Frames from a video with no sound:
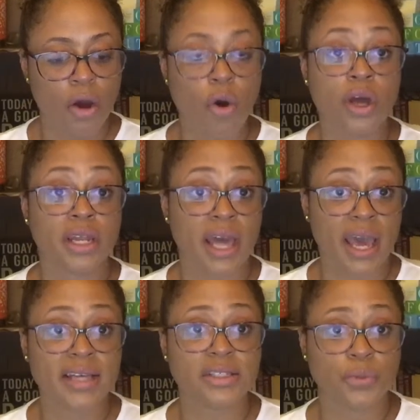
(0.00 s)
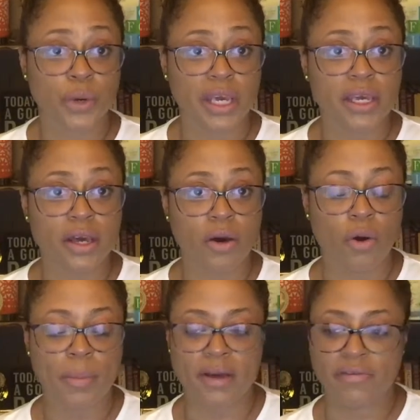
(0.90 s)
last week
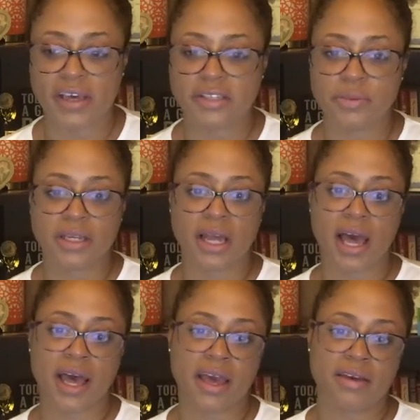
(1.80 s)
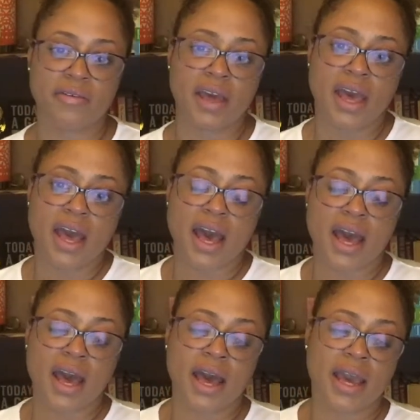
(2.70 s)
on my Facebook Live,
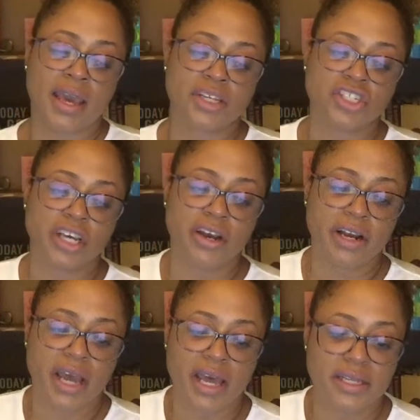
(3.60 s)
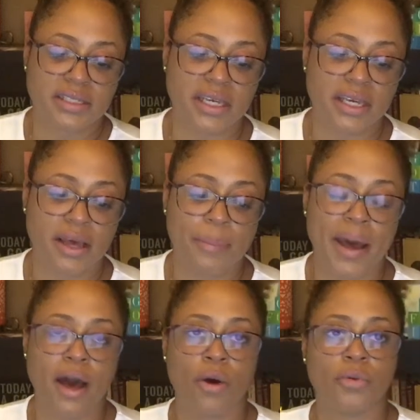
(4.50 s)
I shared content
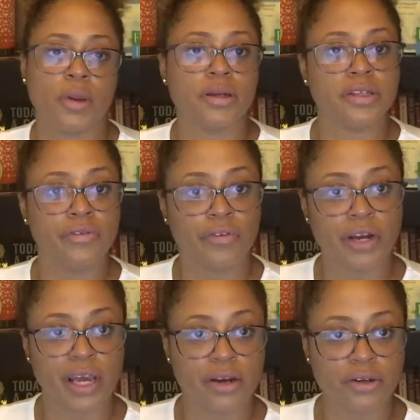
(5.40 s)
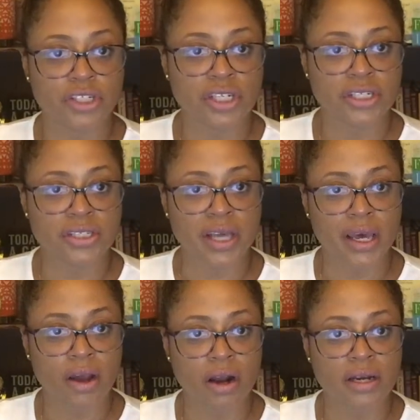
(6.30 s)
about different energies
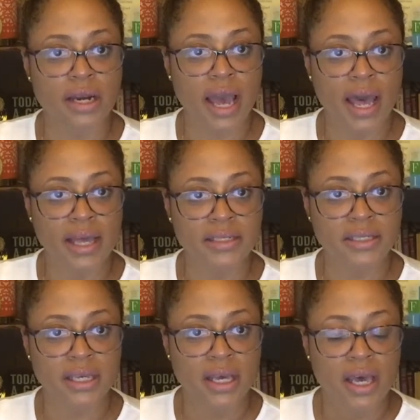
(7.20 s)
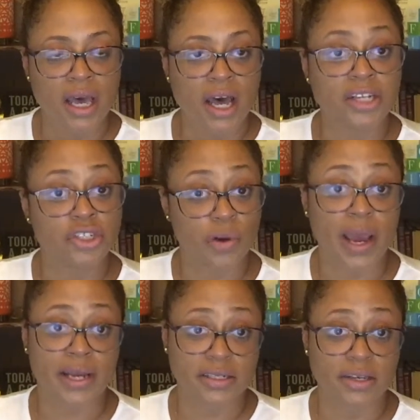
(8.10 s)
that are not
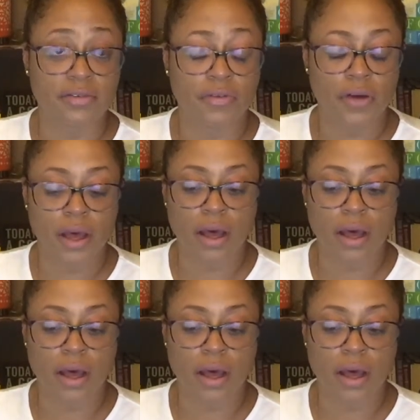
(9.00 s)
attractive.